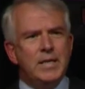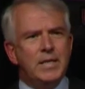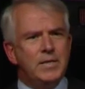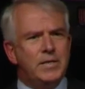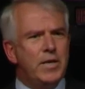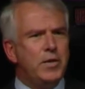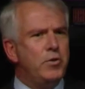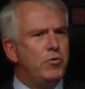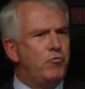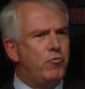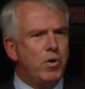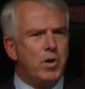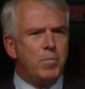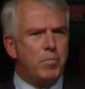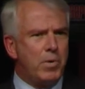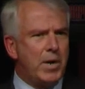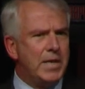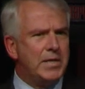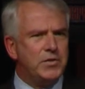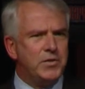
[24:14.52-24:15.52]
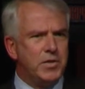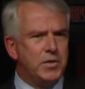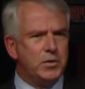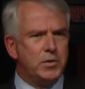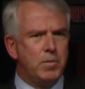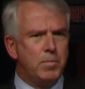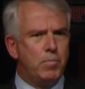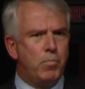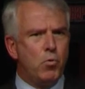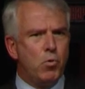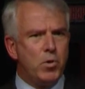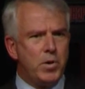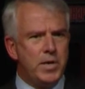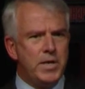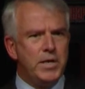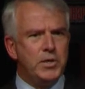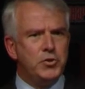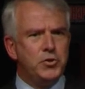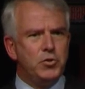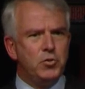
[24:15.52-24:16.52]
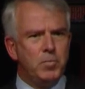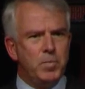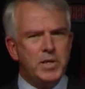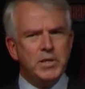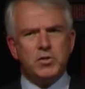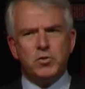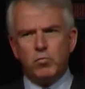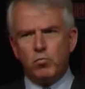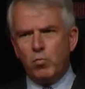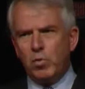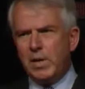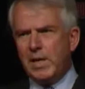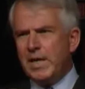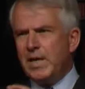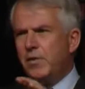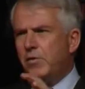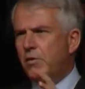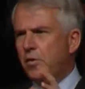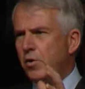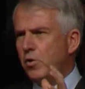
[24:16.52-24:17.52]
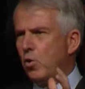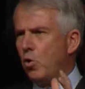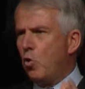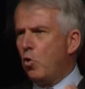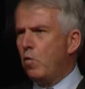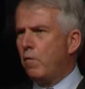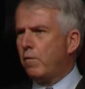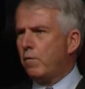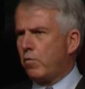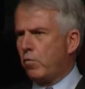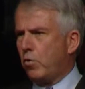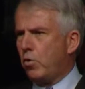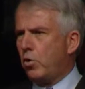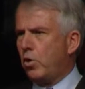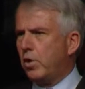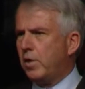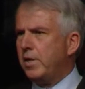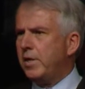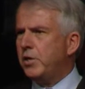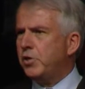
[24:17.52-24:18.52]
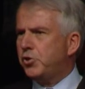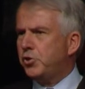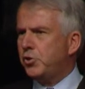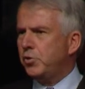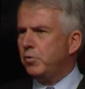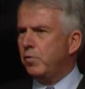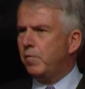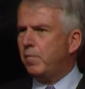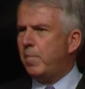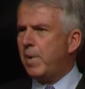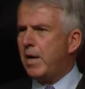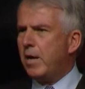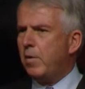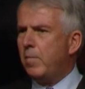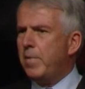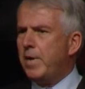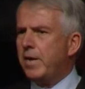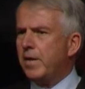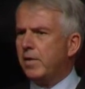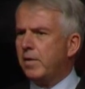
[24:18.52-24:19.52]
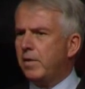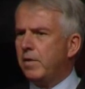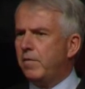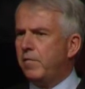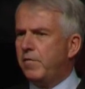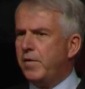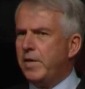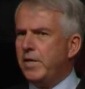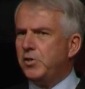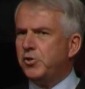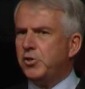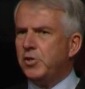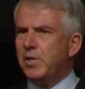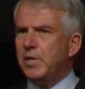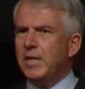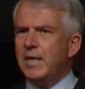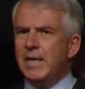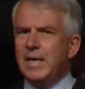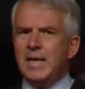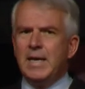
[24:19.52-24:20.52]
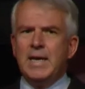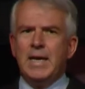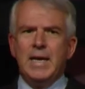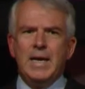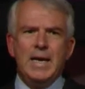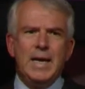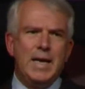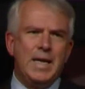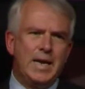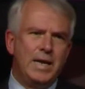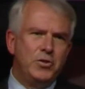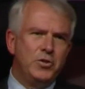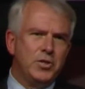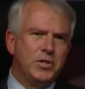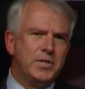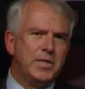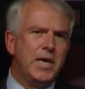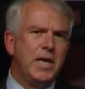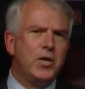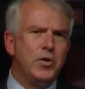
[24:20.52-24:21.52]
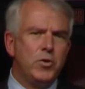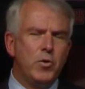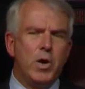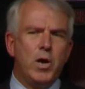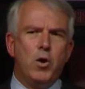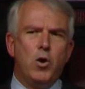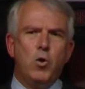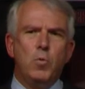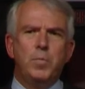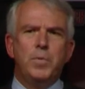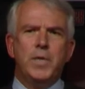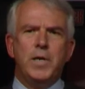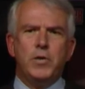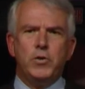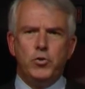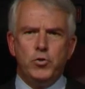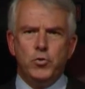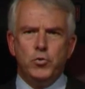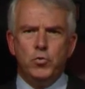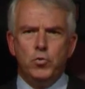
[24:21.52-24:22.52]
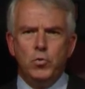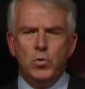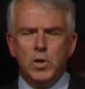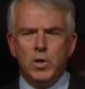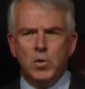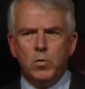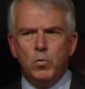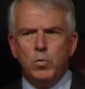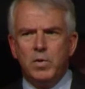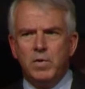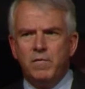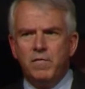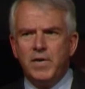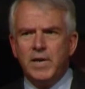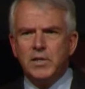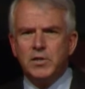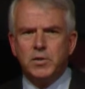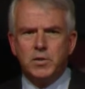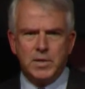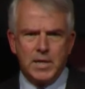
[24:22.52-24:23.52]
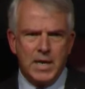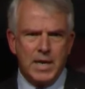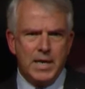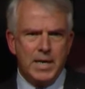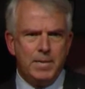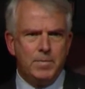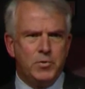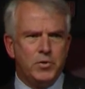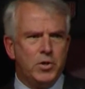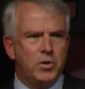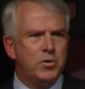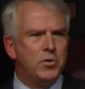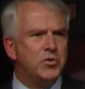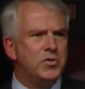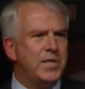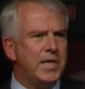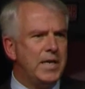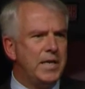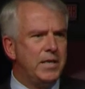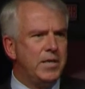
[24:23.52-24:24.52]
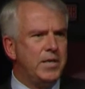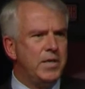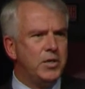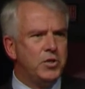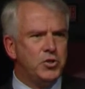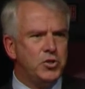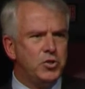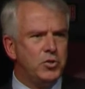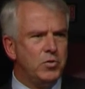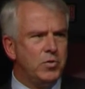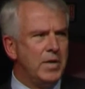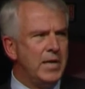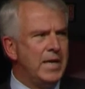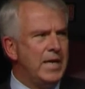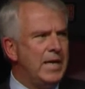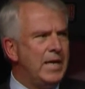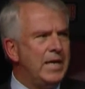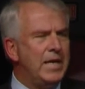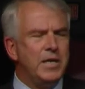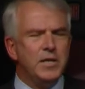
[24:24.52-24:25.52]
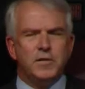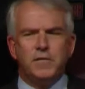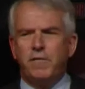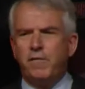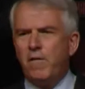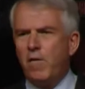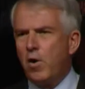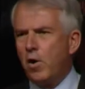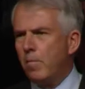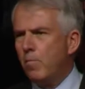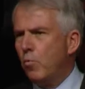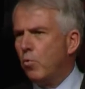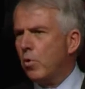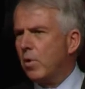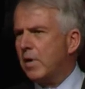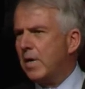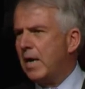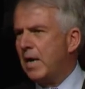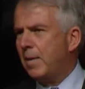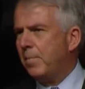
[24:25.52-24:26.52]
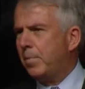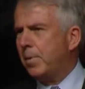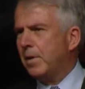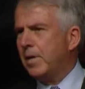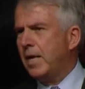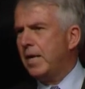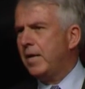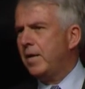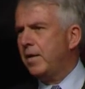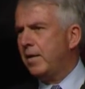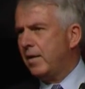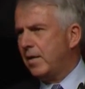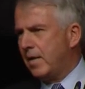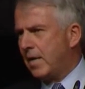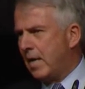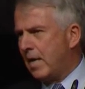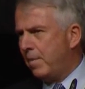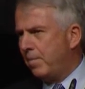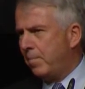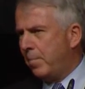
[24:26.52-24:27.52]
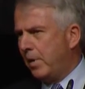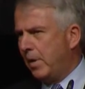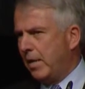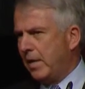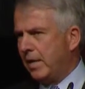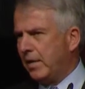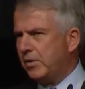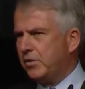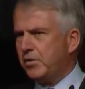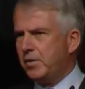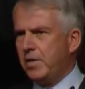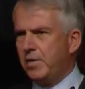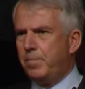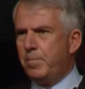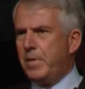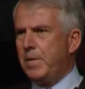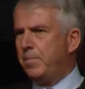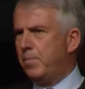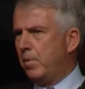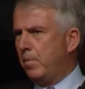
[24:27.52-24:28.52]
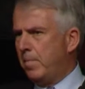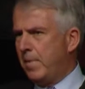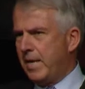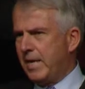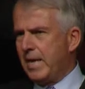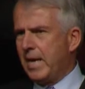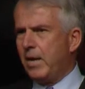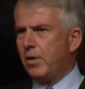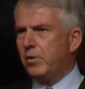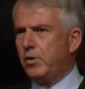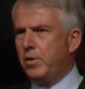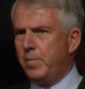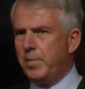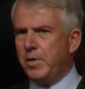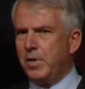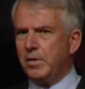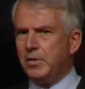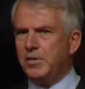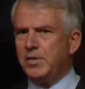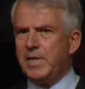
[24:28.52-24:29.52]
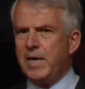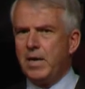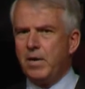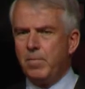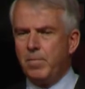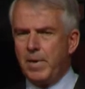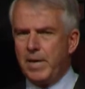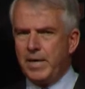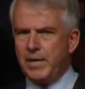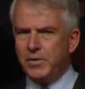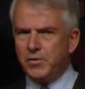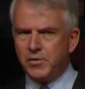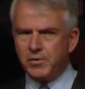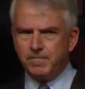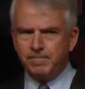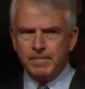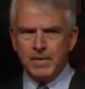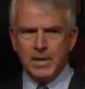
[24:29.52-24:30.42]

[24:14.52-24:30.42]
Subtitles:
tell you drug pricing is an important issue, but it's related to the overall issue of biomedical innovation. And I just tell you, I hope that you will invest time to understand the issue. It is far more complicated and complex than people make out to be on sound bites.